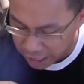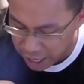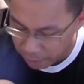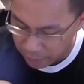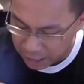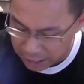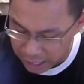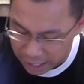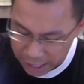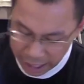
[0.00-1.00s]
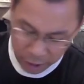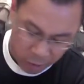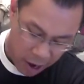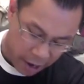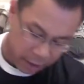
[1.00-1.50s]
tight because, and then
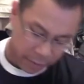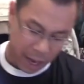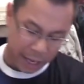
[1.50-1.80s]
later on,